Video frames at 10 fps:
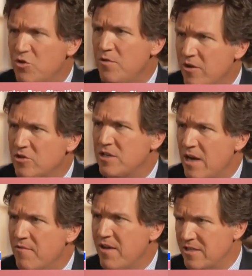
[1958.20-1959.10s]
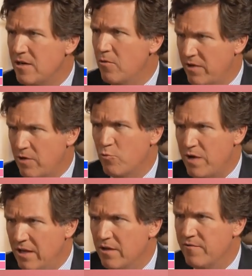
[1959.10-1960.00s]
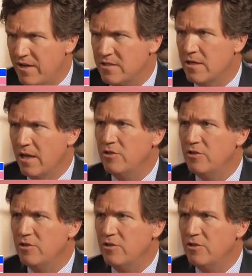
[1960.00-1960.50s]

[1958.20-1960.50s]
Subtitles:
if you do, there's a real investigation.